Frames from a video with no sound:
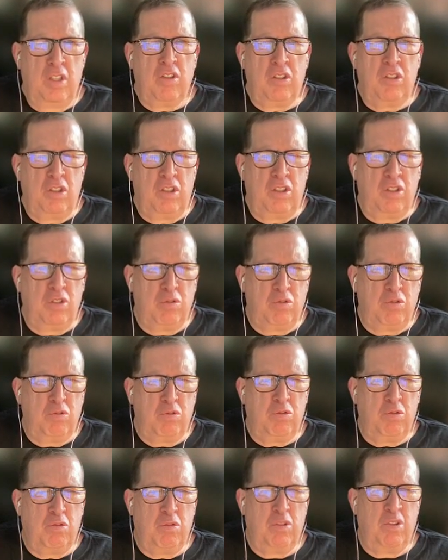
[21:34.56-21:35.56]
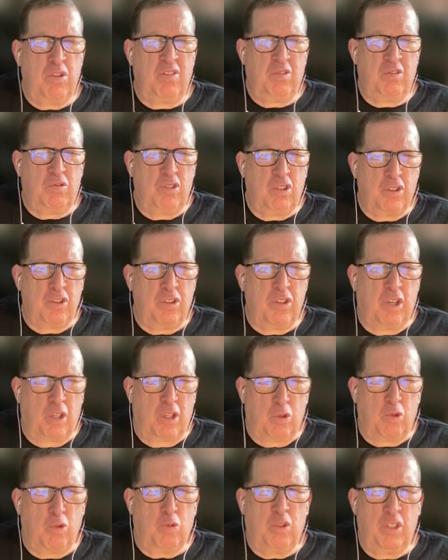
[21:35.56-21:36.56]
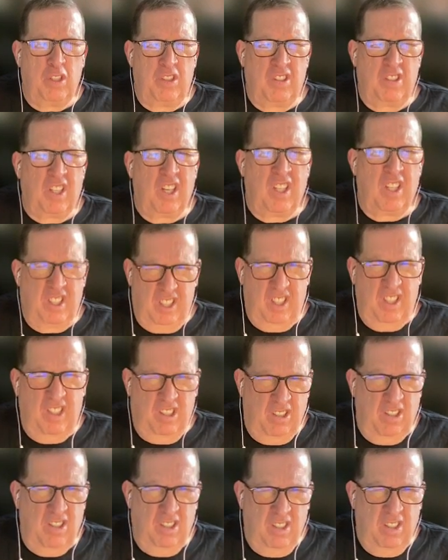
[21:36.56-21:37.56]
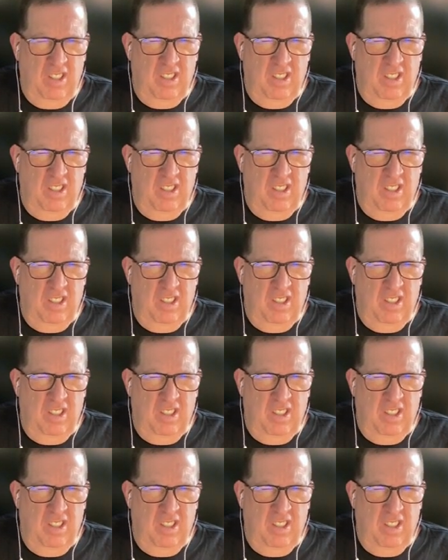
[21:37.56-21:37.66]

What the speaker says: You will know what you're getting here,